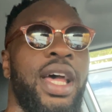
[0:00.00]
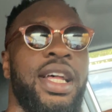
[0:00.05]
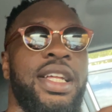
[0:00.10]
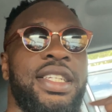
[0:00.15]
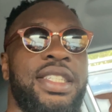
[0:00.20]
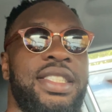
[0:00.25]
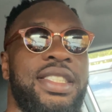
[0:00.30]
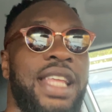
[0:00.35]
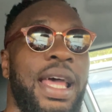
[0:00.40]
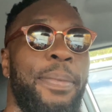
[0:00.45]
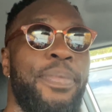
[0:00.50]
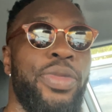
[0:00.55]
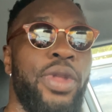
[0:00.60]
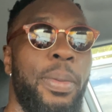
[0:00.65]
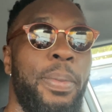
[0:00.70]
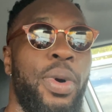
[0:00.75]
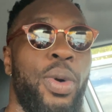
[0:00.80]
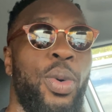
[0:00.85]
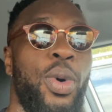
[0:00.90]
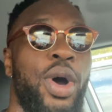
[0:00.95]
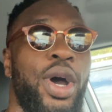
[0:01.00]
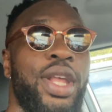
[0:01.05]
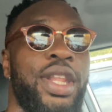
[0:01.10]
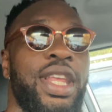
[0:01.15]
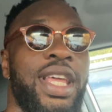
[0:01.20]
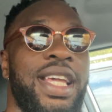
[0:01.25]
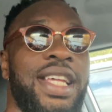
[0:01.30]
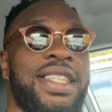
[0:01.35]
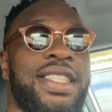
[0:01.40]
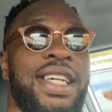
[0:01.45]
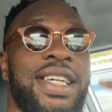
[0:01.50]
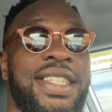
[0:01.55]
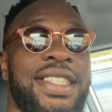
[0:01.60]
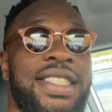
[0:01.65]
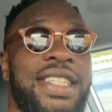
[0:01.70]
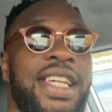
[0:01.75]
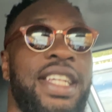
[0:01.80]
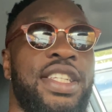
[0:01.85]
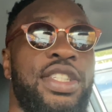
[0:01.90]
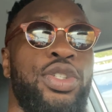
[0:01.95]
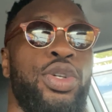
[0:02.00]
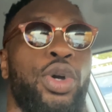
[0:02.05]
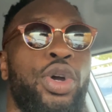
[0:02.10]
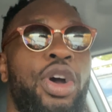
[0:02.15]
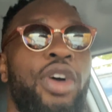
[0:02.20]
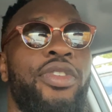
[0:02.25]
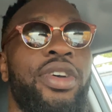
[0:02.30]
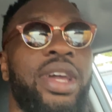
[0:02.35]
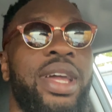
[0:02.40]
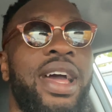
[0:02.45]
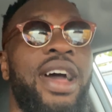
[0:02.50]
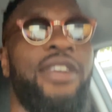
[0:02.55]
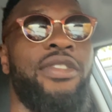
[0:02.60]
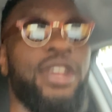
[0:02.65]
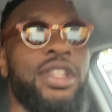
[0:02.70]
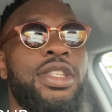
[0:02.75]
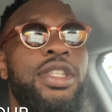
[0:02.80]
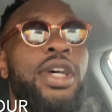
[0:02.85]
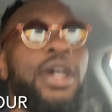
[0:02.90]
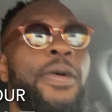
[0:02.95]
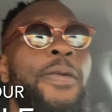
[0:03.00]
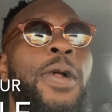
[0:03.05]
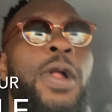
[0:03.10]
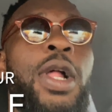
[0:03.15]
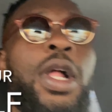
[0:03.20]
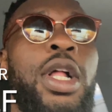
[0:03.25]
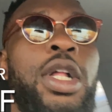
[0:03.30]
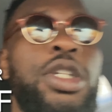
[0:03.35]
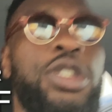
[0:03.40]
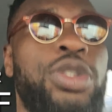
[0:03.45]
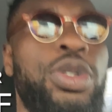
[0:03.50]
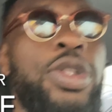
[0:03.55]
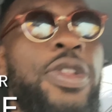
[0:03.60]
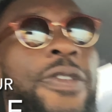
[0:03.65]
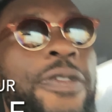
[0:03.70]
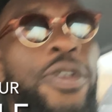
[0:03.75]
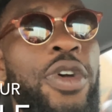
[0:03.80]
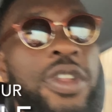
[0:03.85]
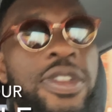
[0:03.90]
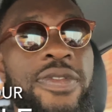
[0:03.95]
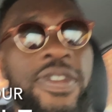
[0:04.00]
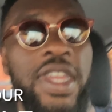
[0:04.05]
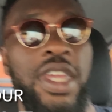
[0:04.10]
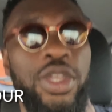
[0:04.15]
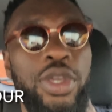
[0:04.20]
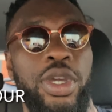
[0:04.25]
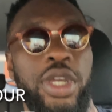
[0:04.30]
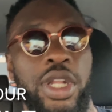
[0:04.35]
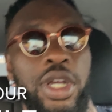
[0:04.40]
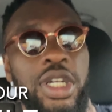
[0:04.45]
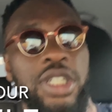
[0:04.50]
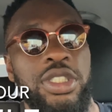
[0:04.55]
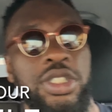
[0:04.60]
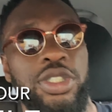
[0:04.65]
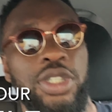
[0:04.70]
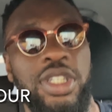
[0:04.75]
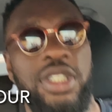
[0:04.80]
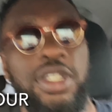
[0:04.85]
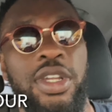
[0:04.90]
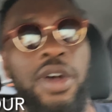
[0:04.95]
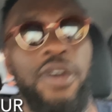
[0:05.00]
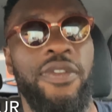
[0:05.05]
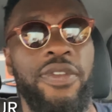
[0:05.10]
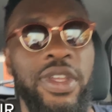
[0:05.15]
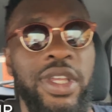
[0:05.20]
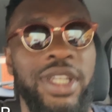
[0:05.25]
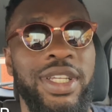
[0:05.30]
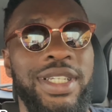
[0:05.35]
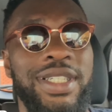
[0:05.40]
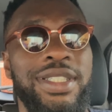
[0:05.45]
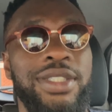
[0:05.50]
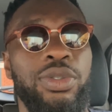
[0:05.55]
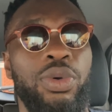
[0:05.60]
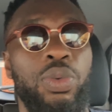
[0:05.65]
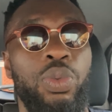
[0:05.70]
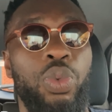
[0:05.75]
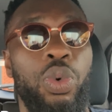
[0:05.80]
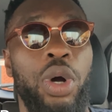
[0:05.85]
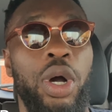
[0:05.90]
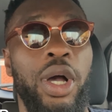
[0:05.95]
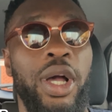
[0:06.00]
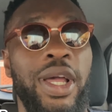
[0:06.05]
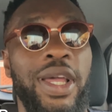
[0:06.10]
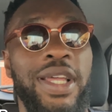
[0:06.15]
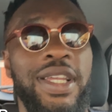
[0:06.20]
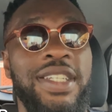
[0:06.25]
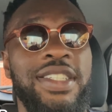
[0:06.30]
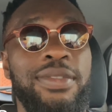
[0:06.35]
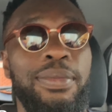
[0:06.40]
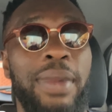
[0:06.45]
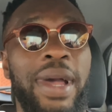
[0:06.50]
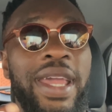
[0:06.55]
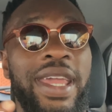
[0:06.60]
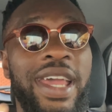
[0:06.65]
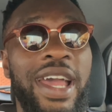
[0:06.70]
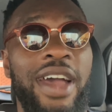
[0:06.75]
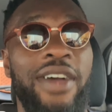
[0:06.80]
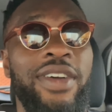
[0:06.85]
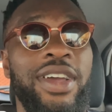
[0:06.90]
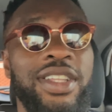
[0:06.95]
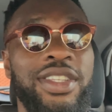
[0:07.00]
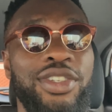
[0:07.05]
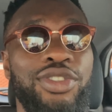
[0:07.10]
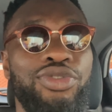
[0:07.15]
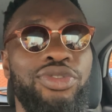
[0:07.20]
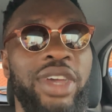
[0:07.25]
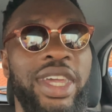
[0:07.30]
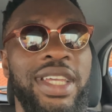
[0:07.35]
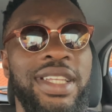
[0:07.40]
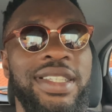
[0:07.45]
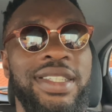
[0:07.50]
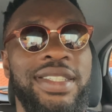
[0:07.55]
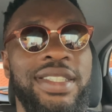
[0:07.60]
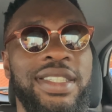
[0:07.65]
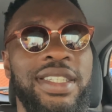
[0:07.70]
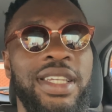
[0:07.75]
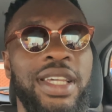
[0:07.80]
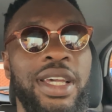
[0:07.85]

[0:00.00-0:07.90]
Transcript: Step number one is assess your current character. So the first thing you can ask yourself is, what is my character traits?